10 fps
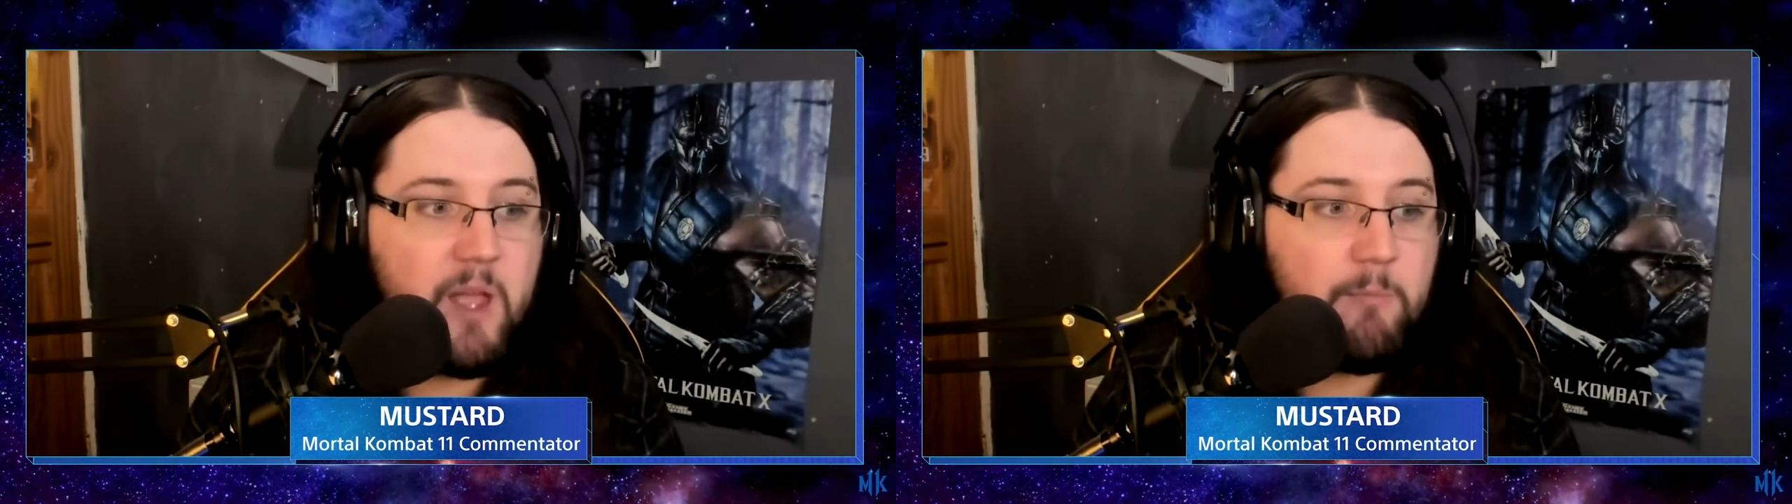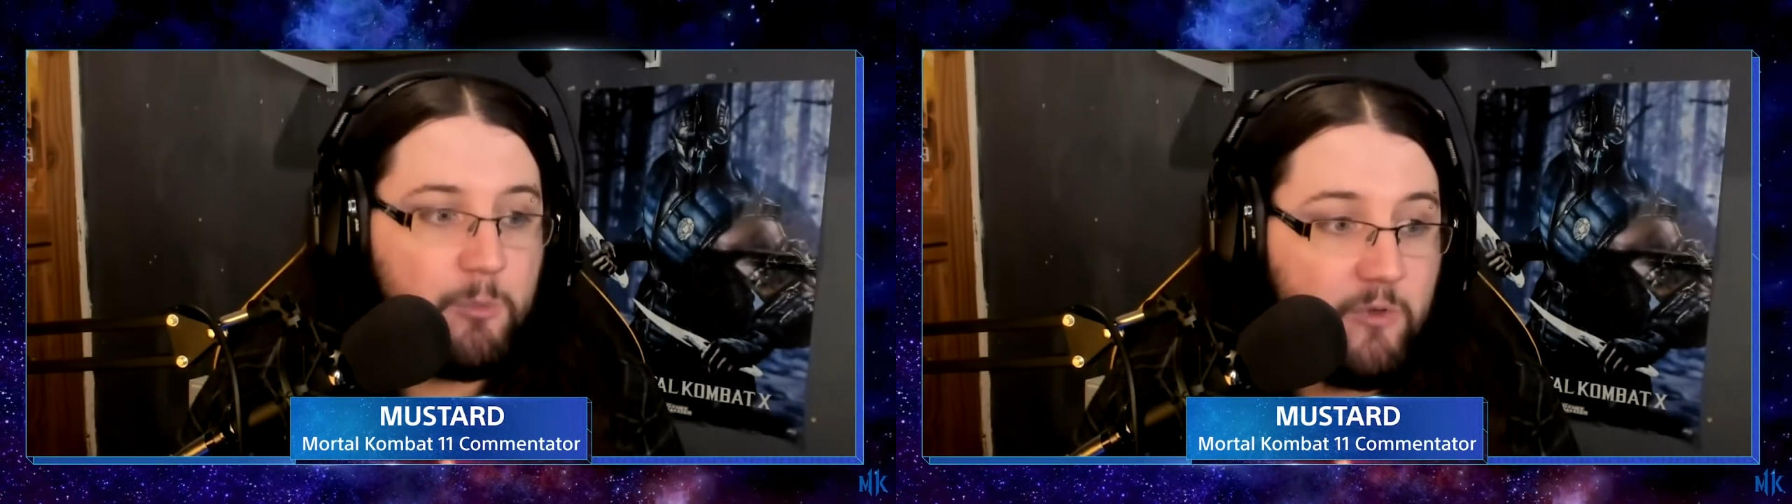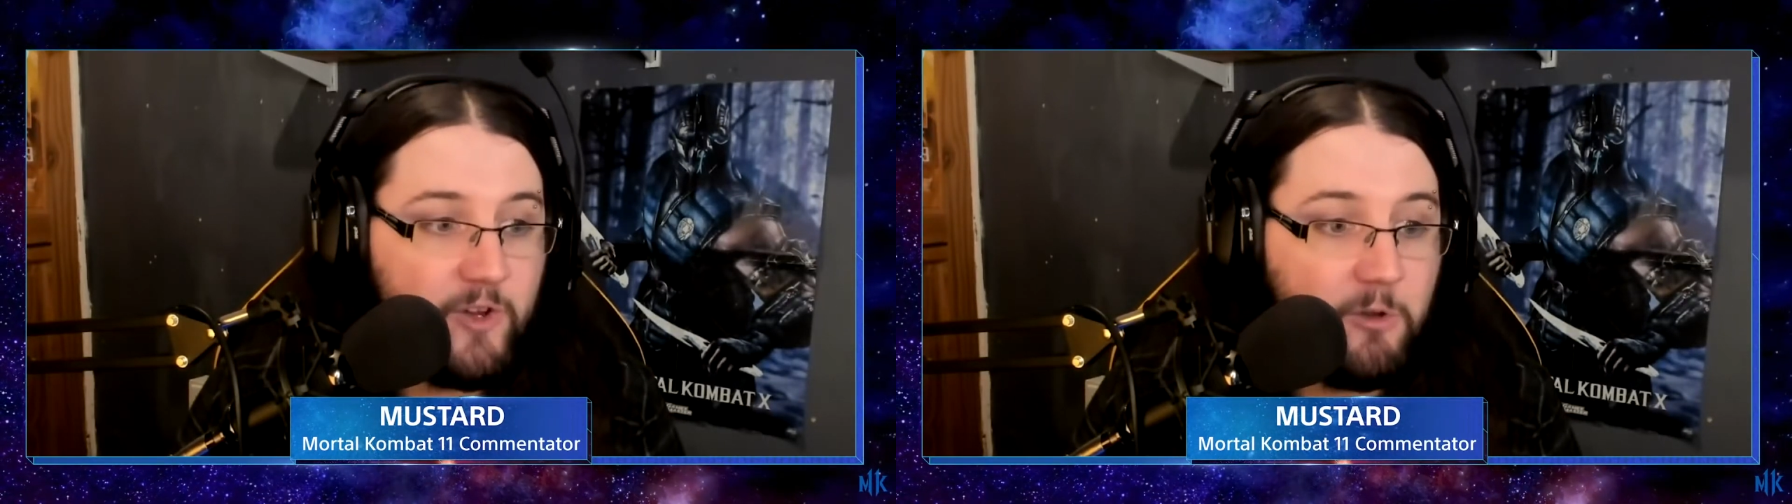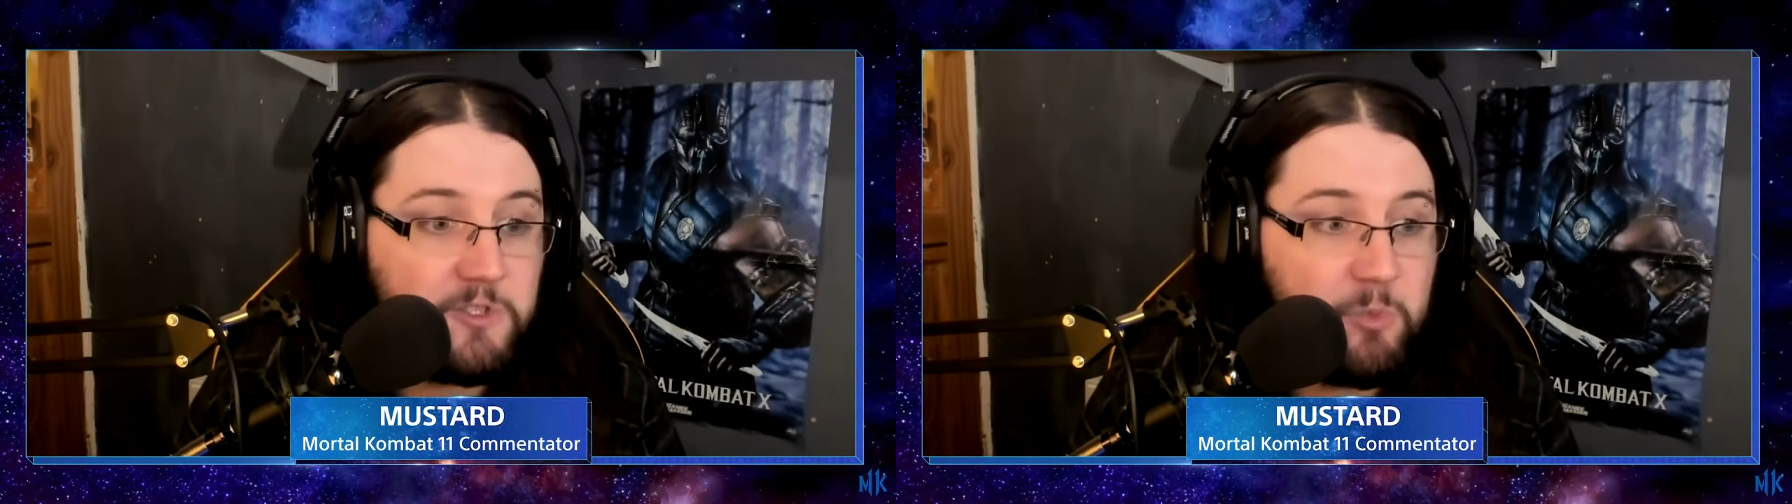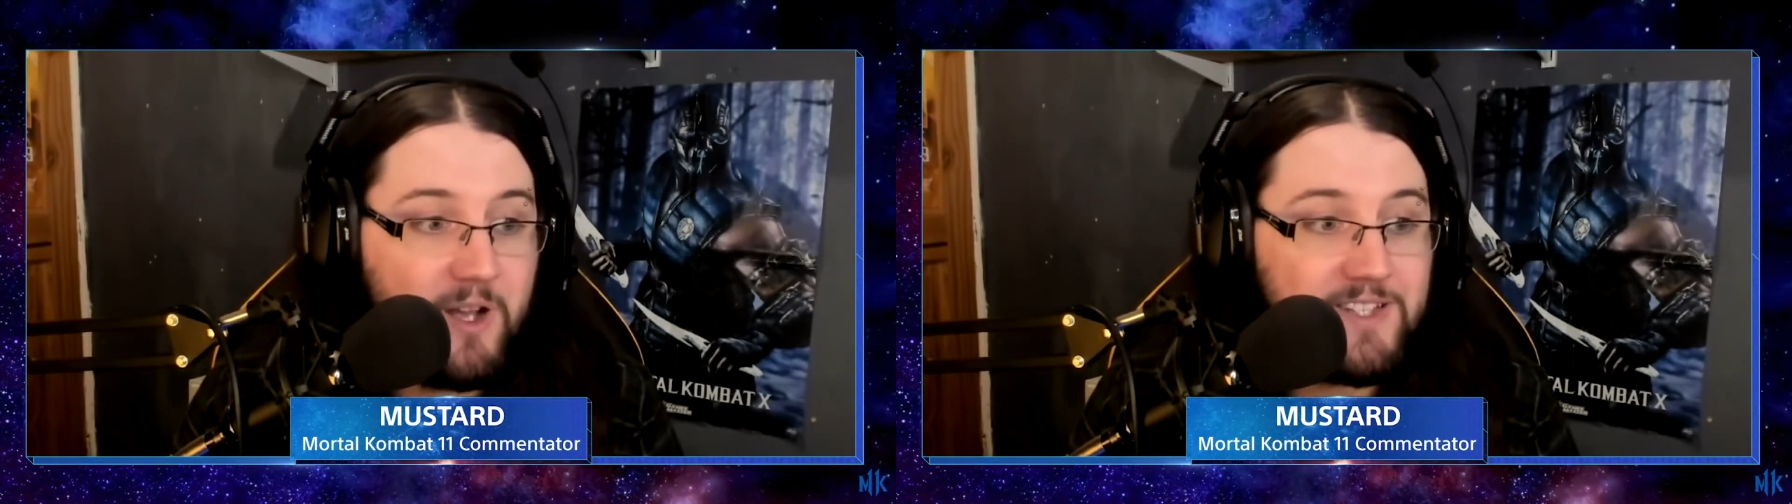But moving on
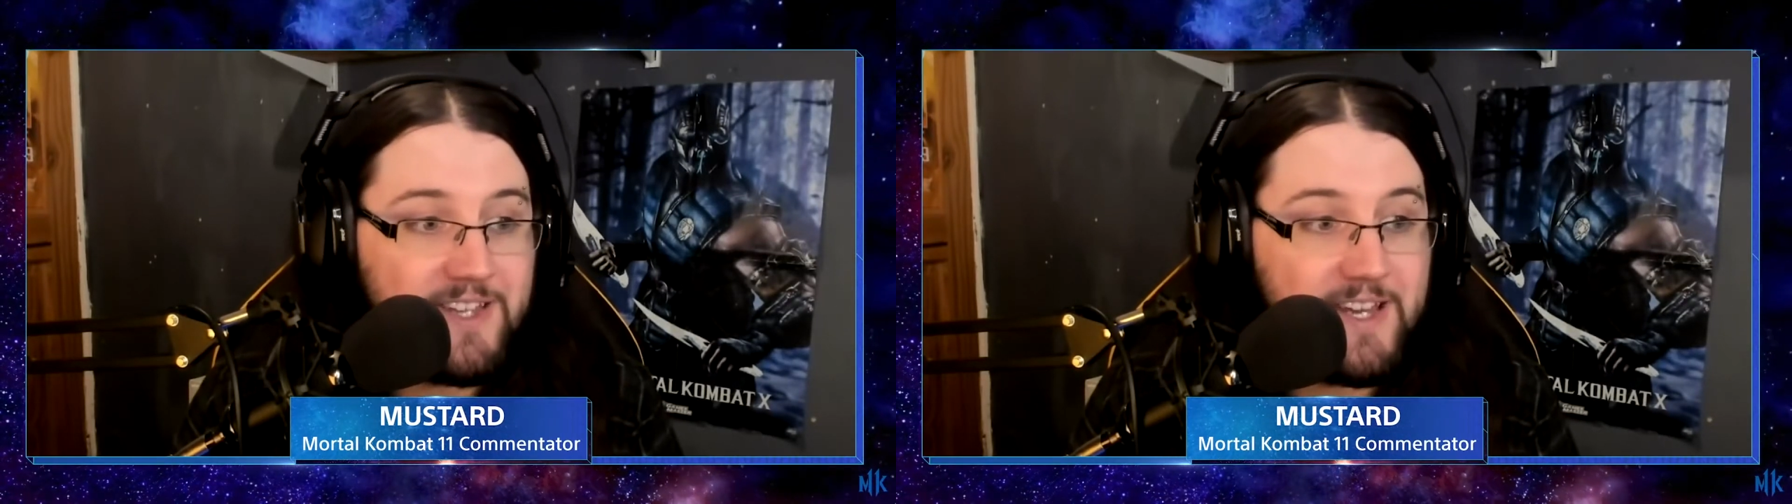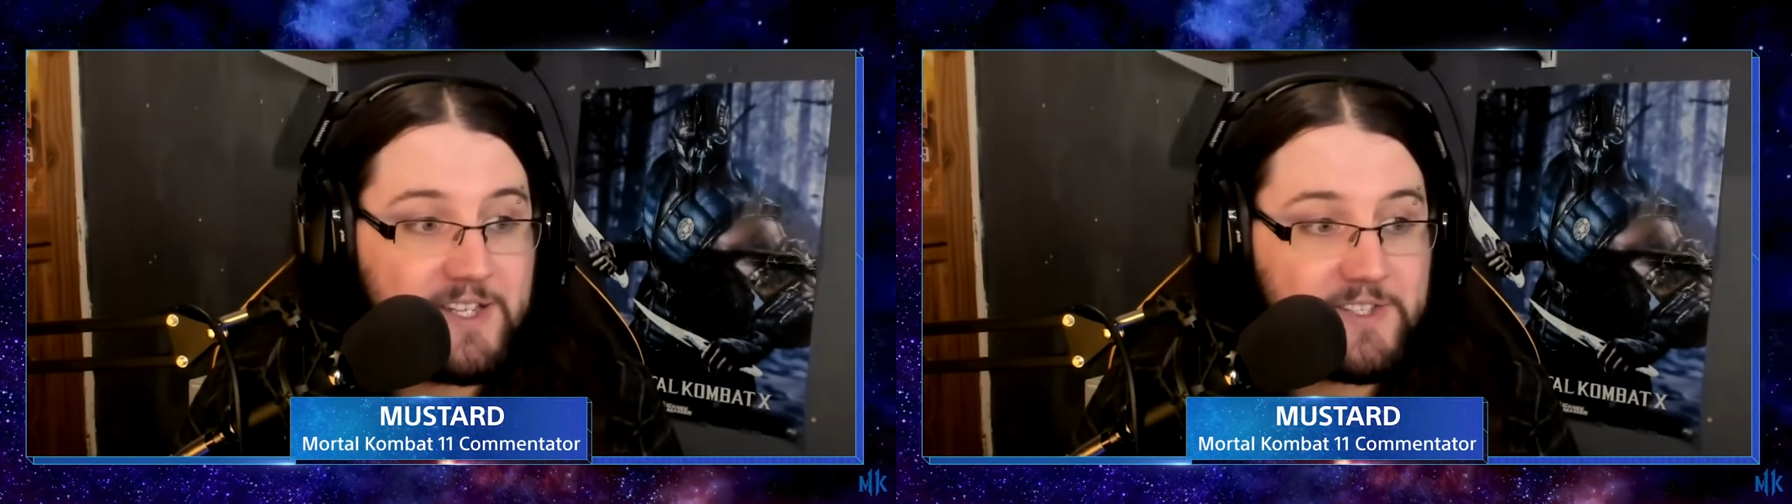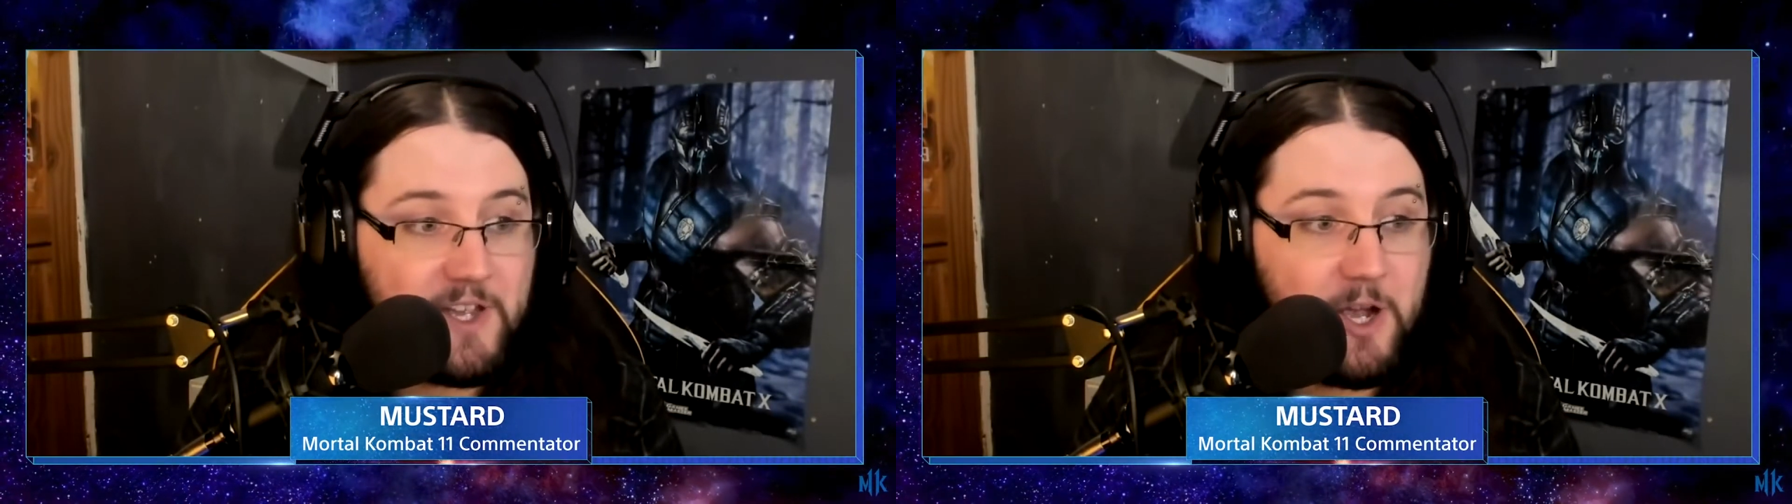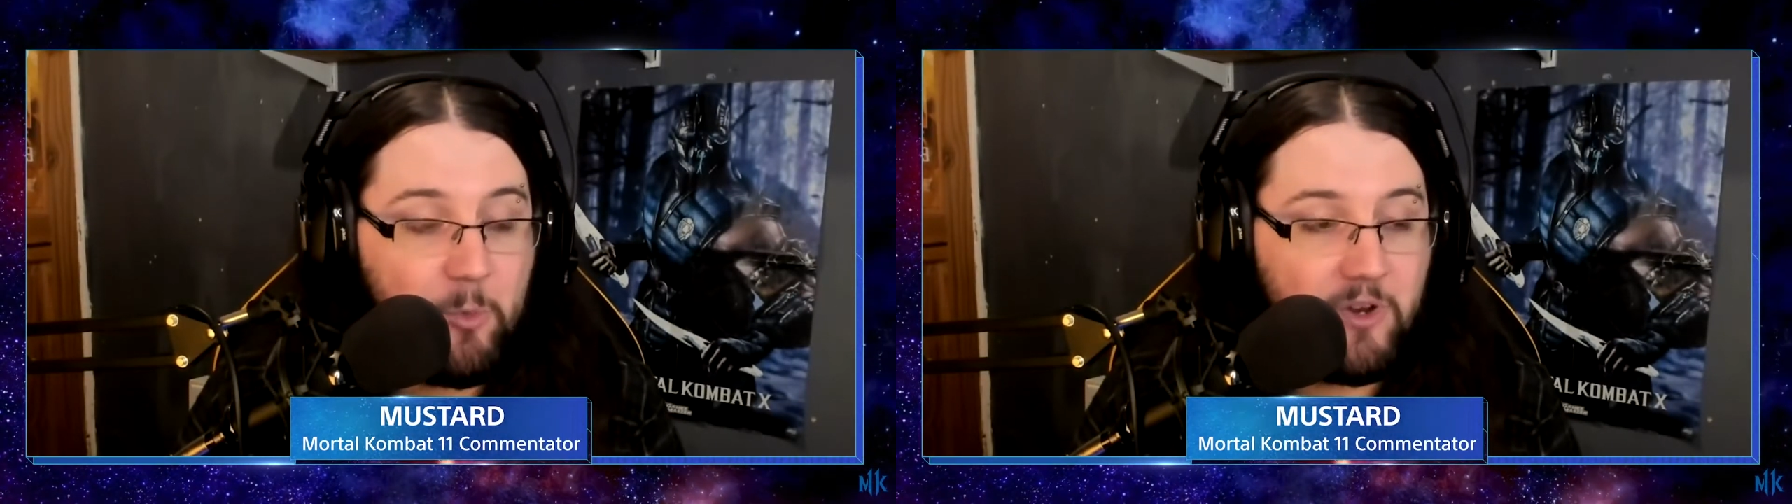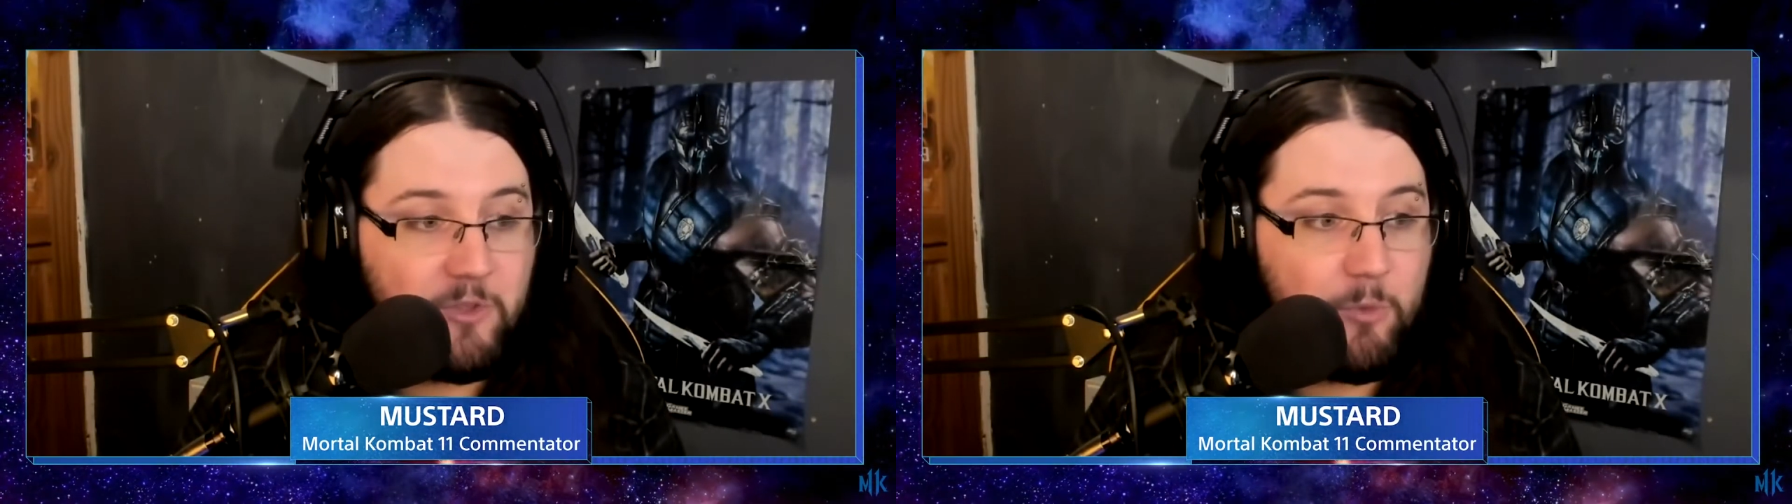to what I'd say is
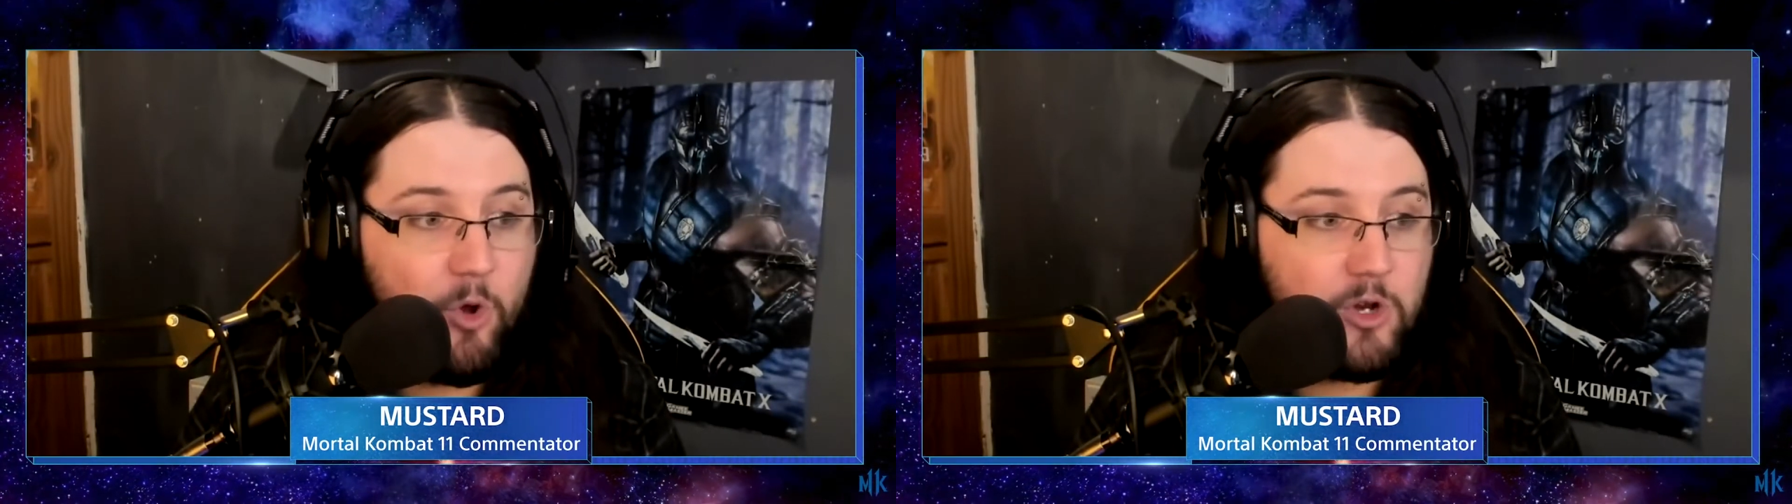one of the more